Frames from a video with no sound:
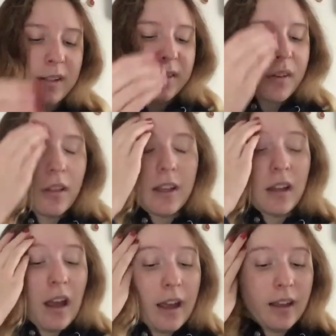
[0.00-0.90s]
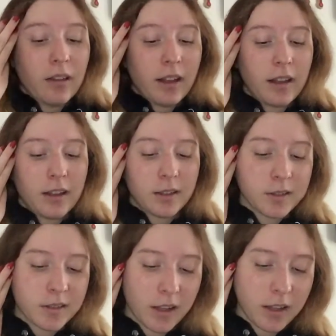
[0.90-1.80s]
instantly die. Like
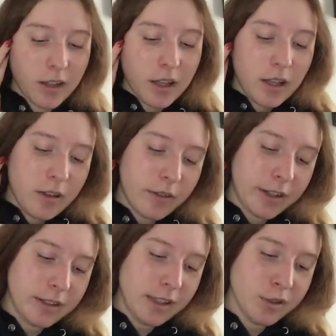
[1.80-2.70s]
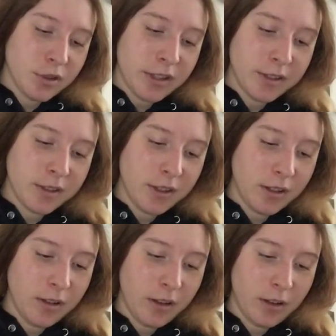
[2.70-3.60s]
it's like very dangerous,
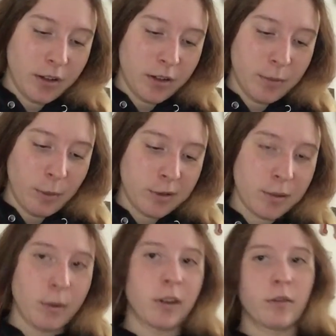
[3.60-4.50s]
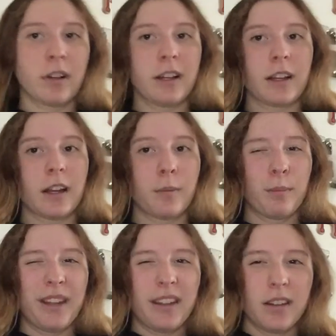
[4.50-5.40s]
and most of them are really kind of
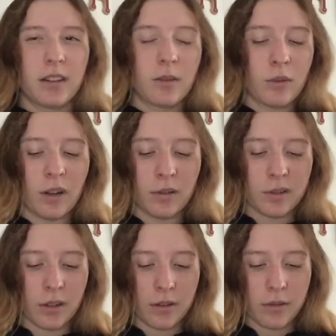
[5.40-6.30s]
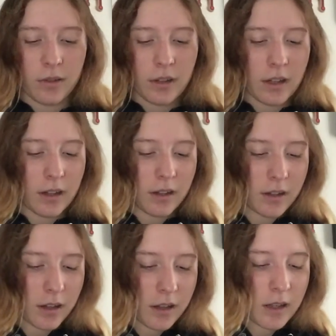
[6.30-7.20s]
mean, well, sort of,
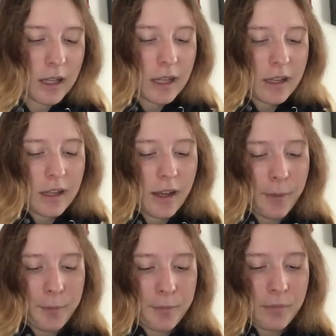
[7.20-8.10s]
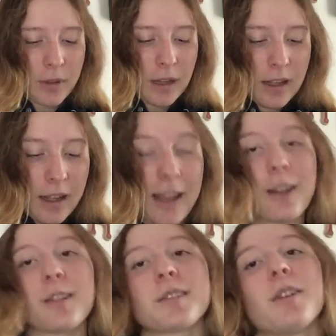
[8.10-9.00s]
and yeah.
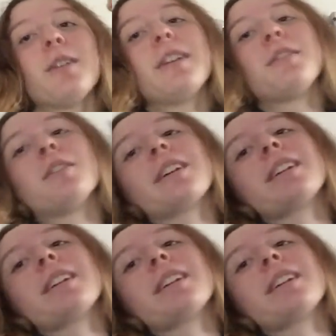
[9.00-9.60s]
And also, if you